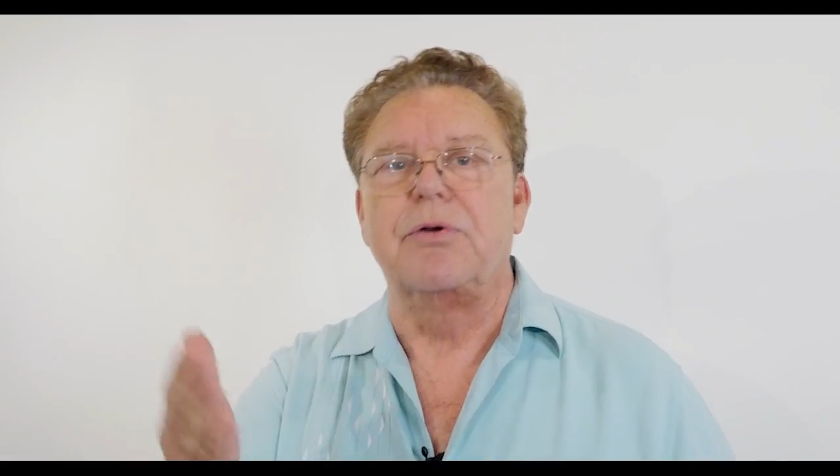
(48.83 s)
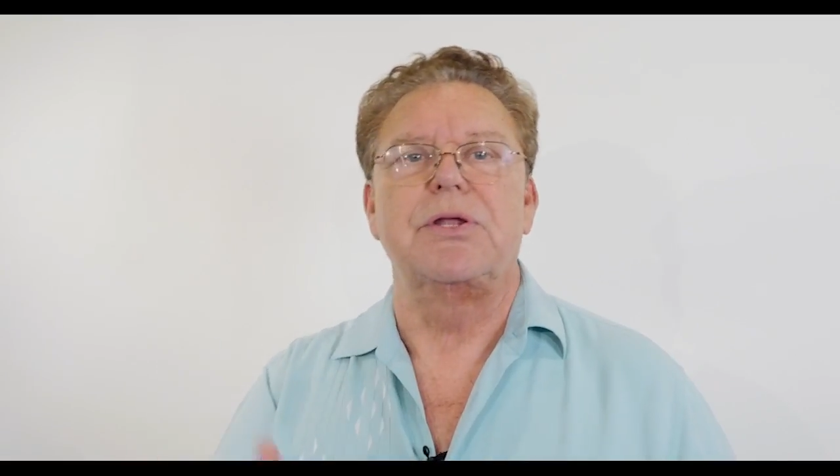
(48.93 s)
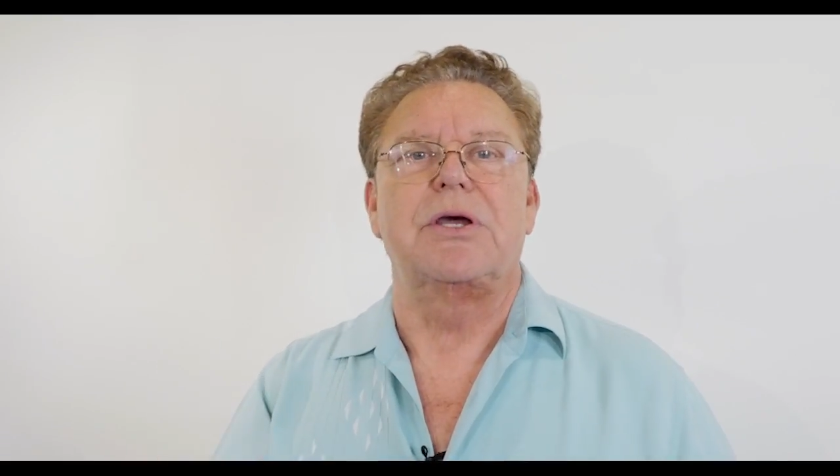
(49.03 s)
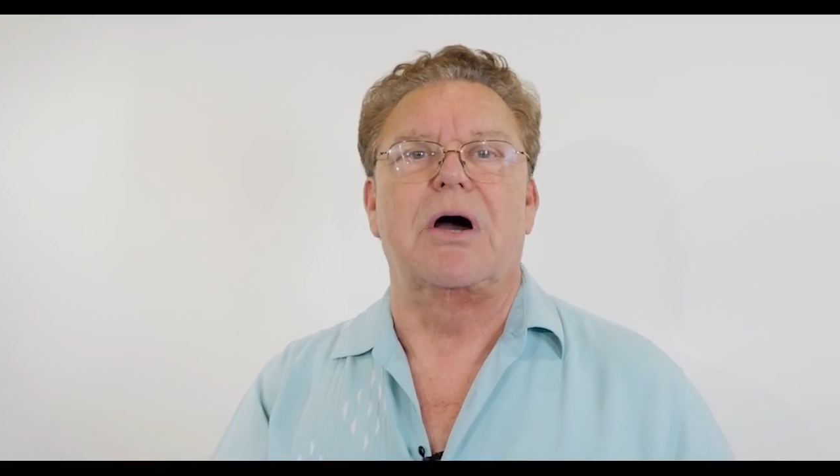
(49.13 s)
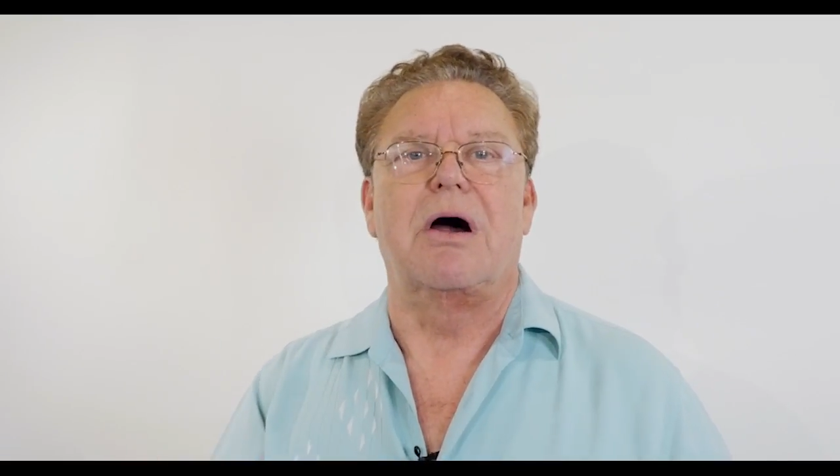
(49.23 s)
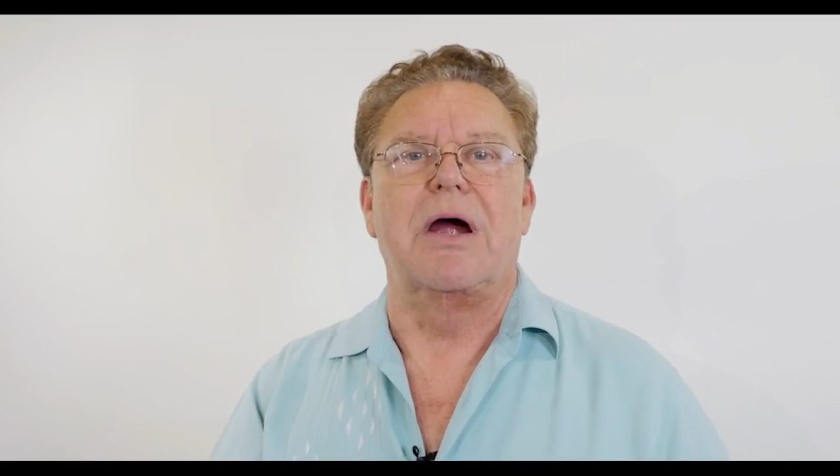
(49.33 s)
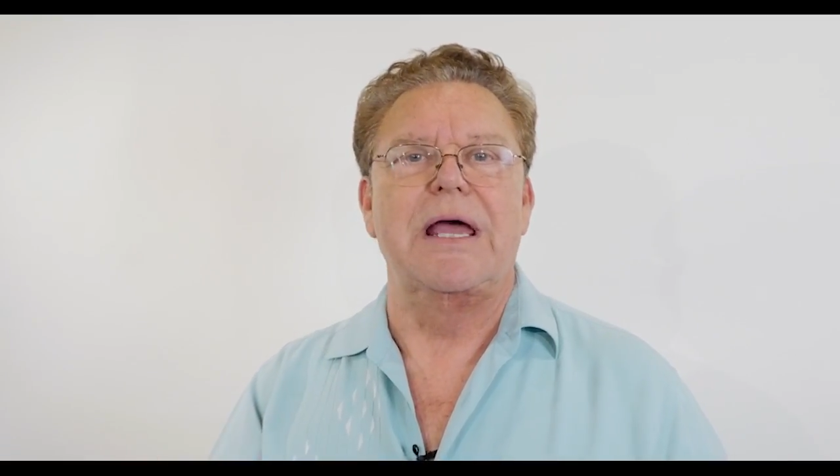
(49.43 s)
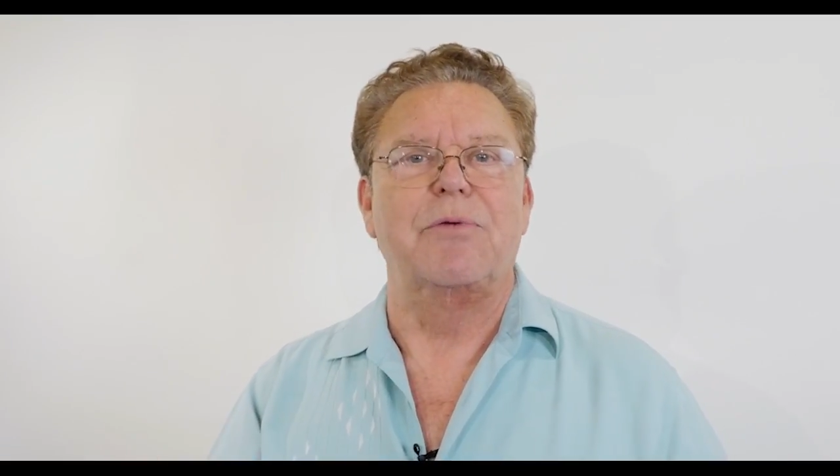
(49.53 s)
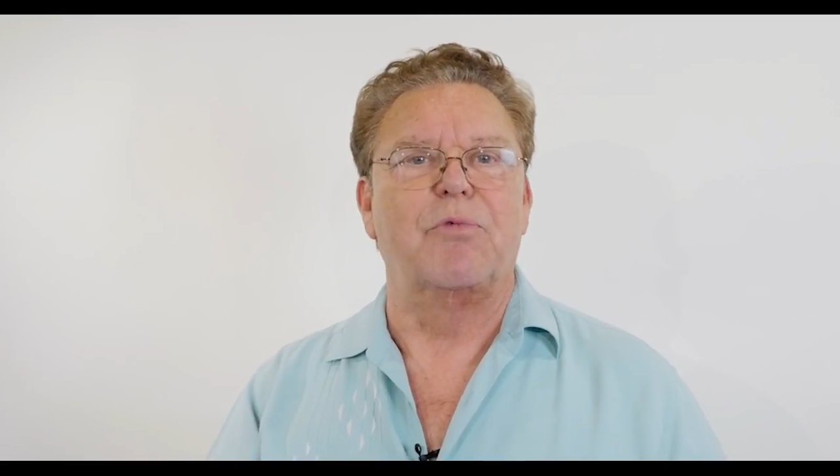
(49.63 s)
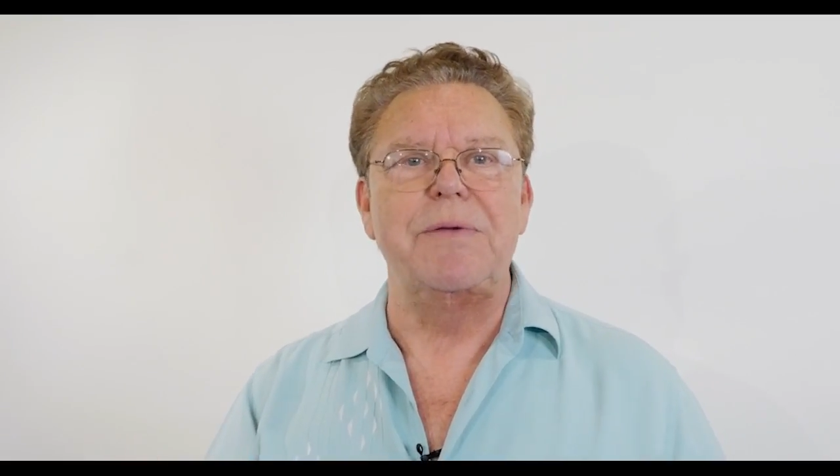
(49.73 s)
to the car
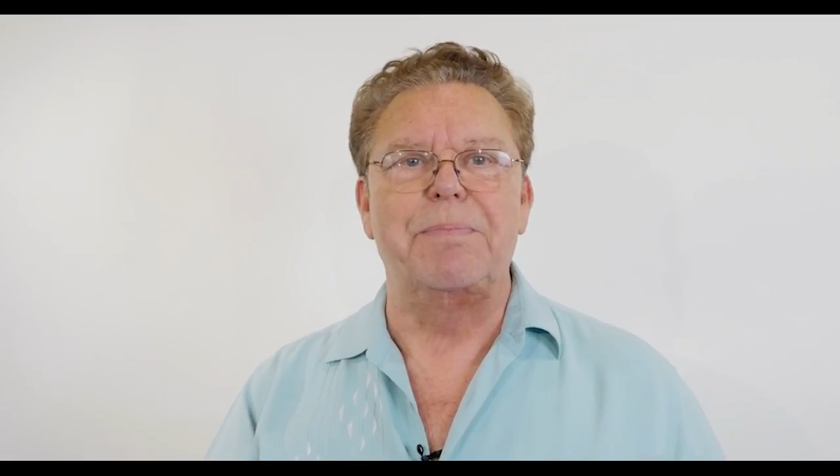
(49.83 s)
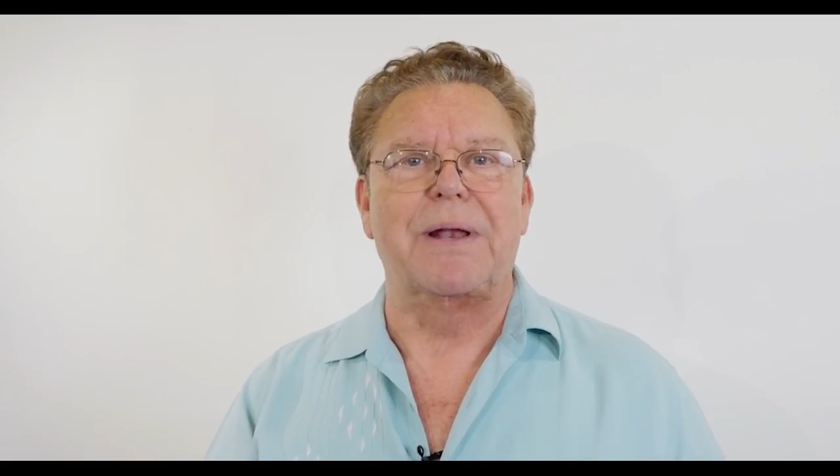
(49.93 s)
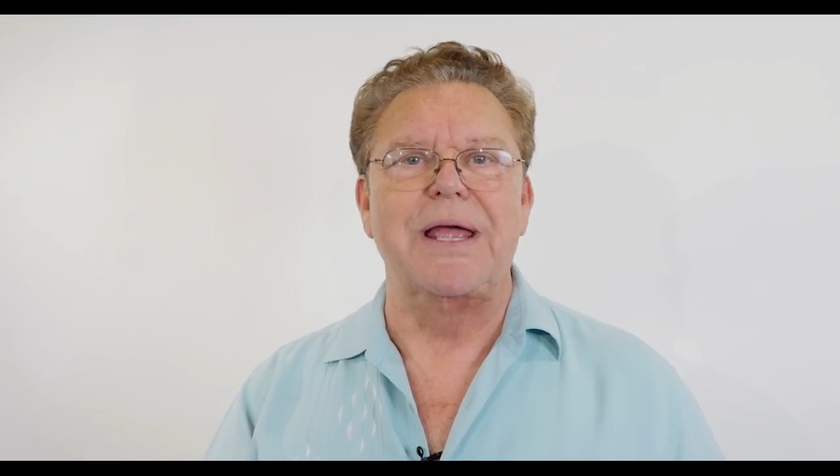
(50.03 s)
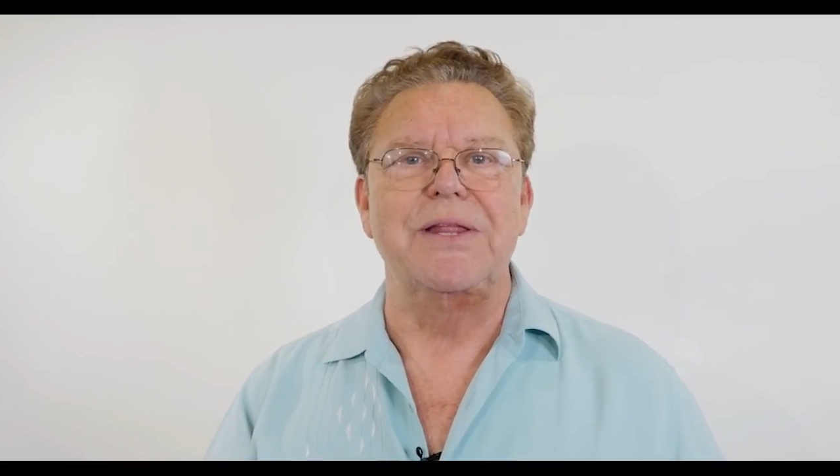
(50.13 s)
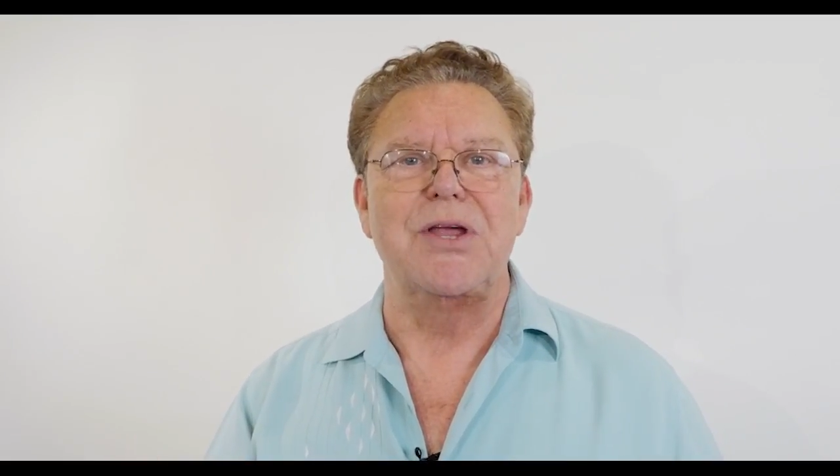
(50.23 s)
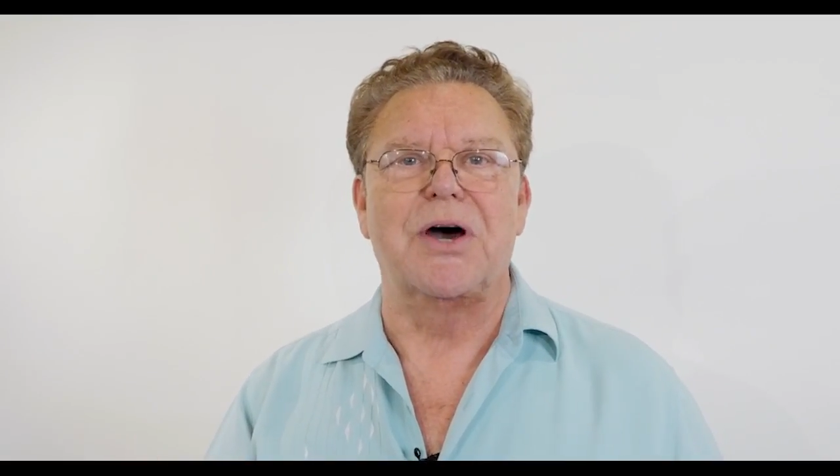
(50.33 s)
and replay the